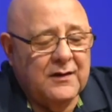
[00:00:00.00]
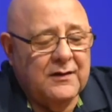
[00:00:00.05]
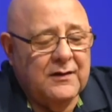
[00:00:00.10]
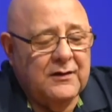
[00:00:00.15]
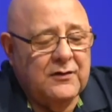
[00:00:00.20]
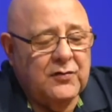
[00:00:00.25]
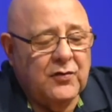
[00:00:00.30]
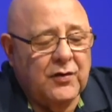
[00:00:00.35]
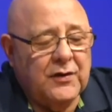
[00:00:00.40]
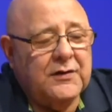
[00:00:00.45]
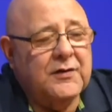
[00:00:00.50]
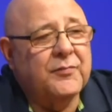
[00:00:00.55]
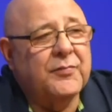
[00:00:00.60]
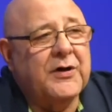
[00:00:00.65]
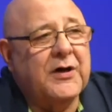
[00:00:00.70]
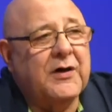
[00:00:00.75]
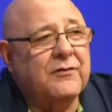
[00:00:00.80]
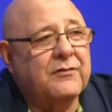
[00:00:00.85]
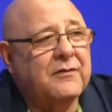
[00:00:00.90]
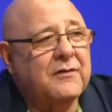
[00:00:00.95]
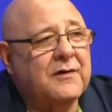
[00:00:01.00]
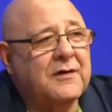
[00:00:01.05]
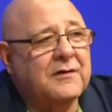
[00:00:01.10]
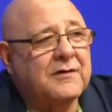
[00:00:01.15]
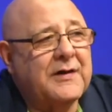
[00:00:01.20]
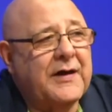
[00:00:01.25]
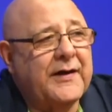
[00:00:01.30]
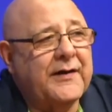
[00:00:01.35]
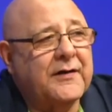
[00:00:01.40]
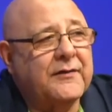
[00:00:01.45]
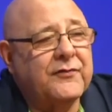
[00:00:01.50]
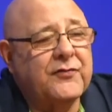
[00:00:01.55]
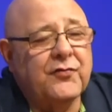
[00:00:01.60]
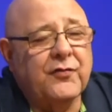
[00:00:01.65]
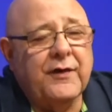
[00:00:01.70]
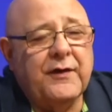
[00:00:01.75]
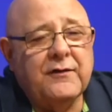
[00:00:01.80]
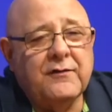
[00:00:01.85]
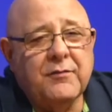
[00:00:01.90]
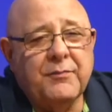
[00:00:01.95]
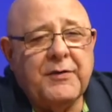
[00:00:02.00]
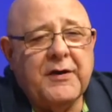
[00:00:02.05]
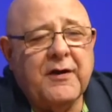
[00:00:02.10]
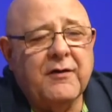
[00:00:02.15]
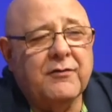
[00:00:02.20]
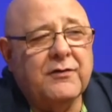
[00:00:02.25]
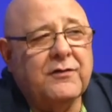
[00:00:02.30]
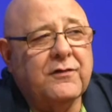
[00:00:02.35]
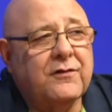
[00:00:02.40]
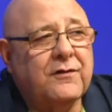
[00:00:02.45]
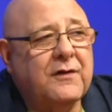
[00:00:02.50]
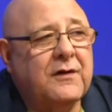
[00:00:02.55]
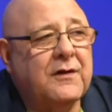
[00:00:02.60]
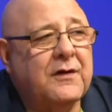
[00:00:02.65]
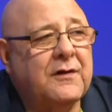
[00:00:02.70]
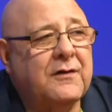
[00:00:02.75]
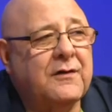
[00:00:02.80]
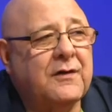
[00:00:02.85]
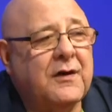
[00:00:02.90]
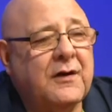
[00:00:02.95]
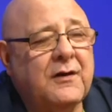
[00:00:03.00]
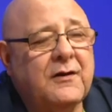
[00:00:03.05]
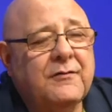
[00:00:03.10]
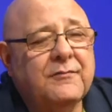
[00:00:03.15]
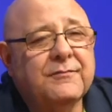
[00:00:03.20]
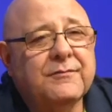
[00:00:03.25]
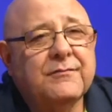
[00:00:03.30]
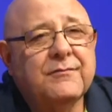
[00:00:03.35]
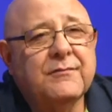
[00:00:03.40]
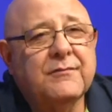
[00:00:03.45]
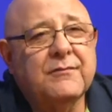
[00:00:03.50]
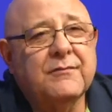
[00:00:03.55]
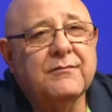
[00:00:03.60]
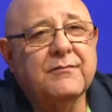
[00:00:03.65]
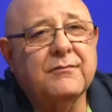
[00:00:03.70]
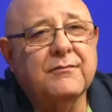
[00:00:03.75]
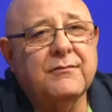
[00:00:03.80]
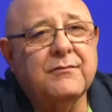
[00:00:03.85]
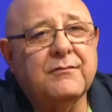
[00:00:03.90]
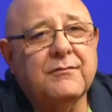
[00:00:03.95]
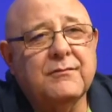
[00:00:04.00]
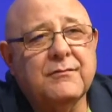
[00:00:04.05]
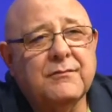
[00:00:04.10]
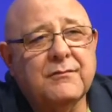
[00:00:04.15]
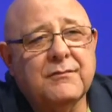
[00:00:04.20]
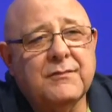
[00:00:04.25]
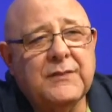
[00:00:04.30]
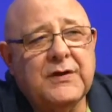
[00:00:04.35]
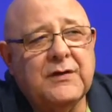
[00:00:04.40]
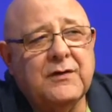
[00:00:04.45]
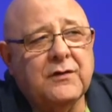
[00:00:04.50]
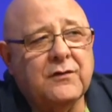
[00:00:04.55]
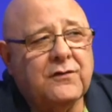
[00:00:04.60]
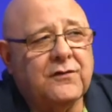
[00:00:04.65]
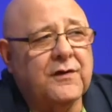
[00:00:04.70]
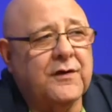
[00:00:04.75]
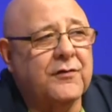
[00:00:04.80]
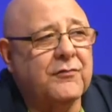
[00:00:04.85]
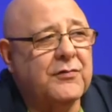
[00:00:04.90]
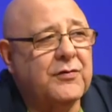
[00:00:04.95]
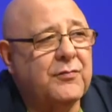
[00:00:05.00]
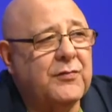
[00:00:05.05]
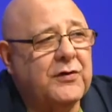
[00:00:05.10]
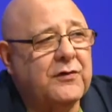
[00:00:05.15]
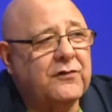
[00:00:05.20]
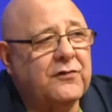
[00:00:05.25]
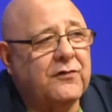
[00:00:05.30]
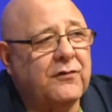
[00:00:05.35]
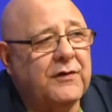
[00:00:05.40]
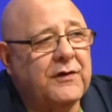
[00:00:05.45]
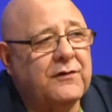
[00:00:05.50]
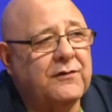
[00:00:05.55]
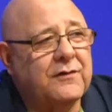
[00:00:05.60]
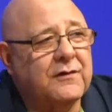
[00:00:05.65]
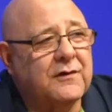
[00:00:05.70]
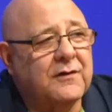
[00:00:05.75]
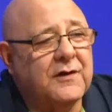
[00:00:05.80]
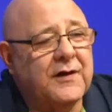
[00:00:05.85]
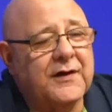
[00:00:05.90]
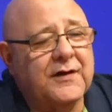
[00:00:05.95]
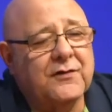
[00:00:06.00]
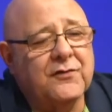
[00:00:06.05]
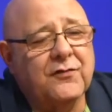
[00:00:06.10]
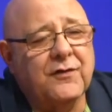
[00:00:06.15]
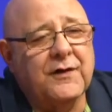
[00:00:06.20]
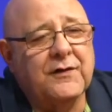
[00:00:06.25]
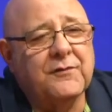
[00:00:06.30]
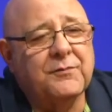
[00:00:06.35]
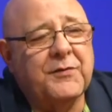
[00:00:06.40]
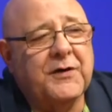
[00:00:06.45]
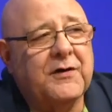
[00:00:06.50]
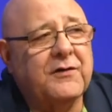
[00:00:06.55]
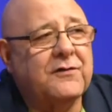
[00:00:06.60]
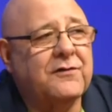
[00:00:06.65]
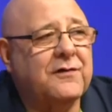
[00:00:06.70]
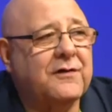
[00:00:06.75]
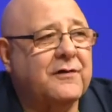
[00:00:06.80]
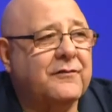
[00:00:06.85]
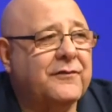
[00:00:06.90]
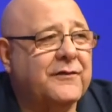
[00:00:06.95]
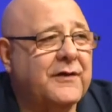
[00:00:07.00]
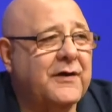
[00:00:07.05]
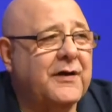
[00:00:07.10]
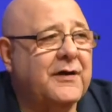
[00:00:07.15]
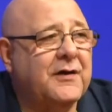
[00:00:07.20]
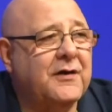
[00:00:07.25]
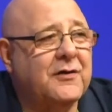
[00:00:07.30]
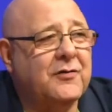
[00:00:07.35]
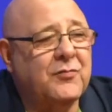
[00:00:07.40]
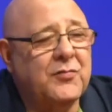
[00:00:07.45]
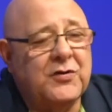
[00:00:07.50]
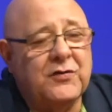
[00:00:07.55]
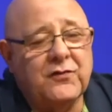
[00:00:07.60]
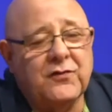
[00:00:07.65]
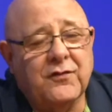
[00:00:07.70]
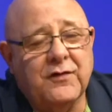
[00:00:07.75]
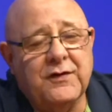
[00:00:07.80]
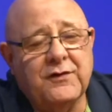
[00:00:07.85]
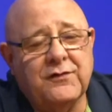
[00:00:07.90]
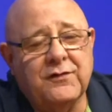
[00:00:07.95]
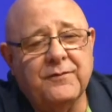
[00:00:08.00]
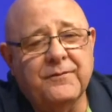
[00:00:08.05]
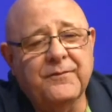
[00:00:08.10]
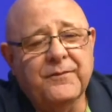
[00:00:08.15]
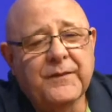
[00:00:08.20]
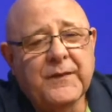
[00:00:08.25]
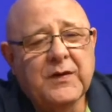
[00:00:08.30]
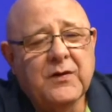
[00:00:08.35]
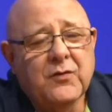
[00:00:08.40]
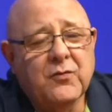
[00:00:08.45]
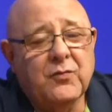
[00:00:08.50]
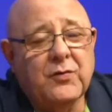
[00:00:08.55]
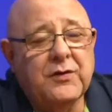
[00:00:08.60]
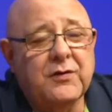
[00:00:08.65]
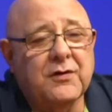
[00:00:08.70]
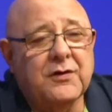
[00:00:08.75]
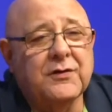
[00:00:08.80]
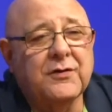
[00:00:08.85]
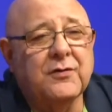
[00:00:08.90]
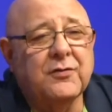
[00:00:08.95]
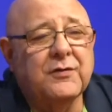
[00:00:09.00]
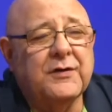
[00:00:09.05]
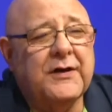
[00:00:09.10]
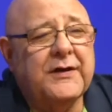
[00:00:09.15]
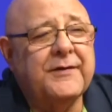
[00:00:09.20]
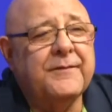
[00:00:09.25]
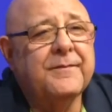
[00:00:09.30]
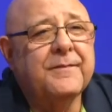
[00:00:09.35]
talked about the lack of transparency in the in the Sutter administration, the lack of transparency in the Flanagan administration. We all know that.